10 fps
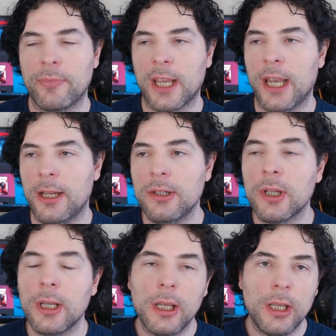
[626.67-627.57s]
And
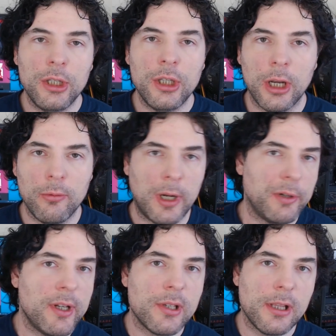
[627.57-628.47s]
you know, I
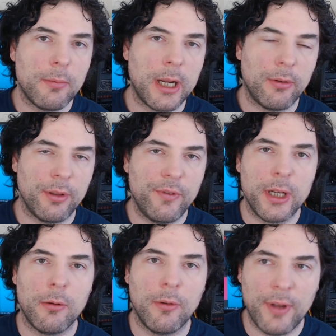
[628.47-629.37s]
recently put out the
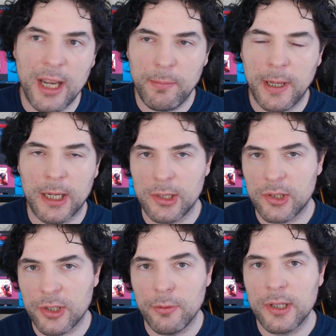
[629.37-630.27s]
video of Epic and
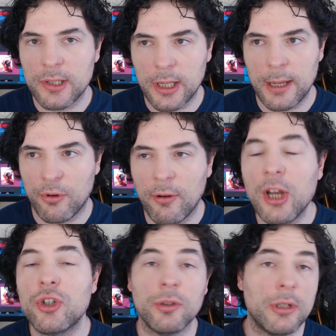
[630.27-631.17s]
Sony's
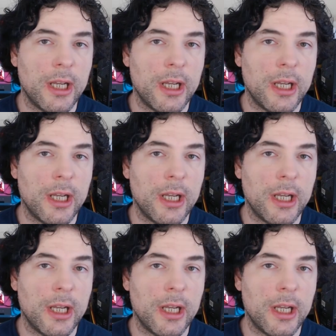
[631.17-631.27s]
collaboration,